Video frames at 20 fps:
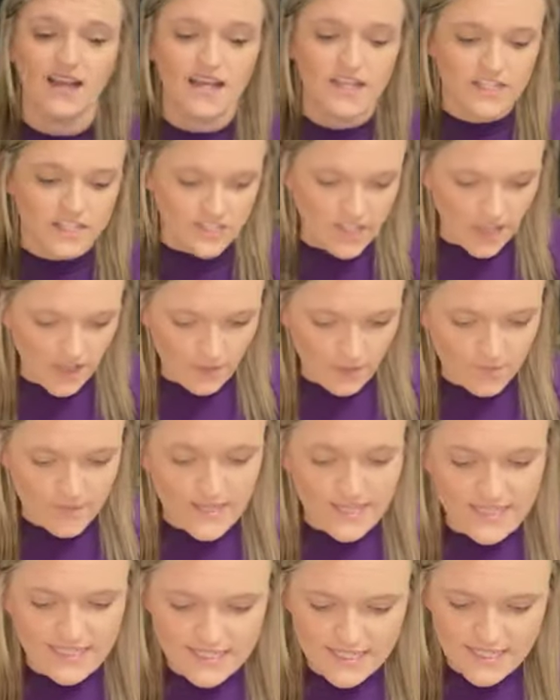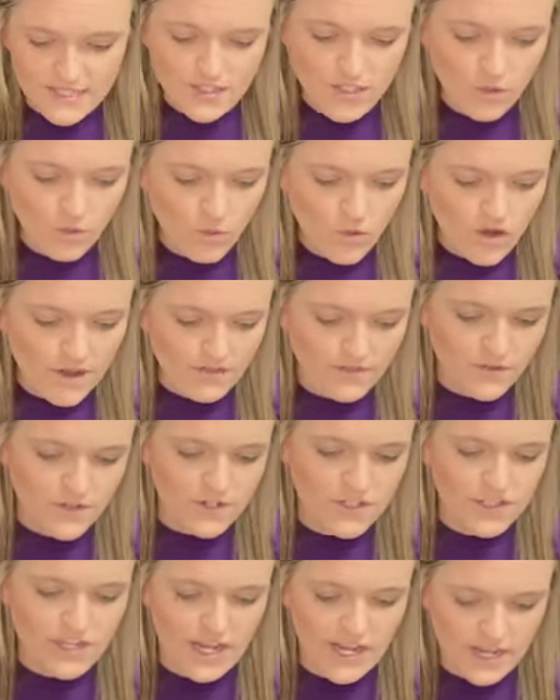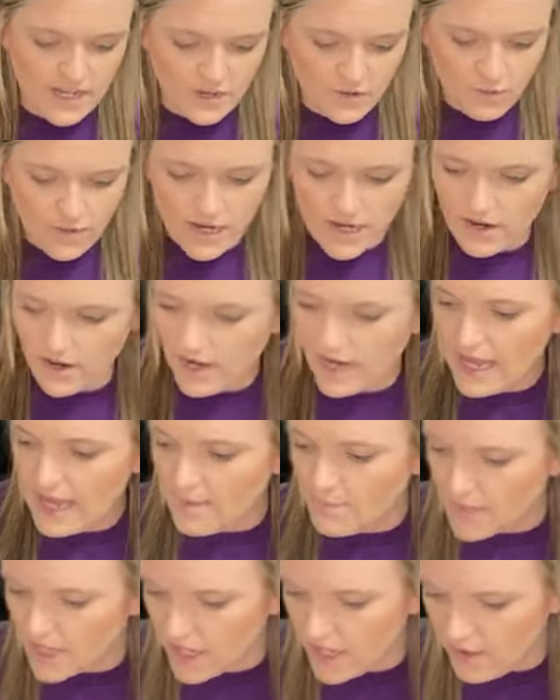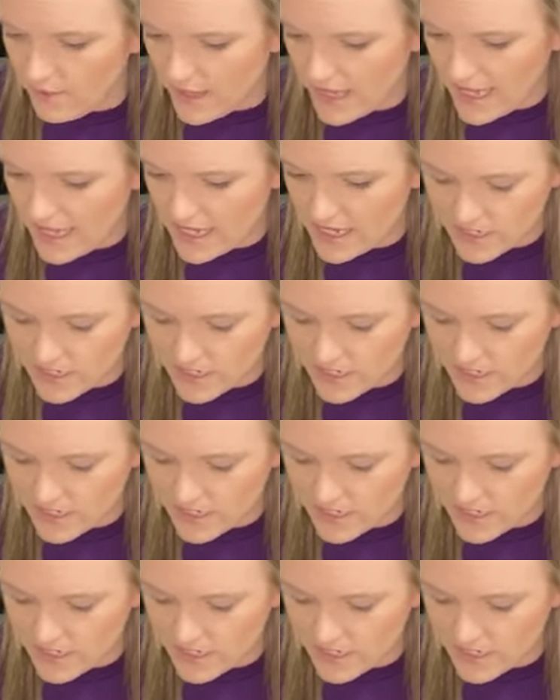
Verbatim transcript: So this is the one for January. I'm gonna go ahead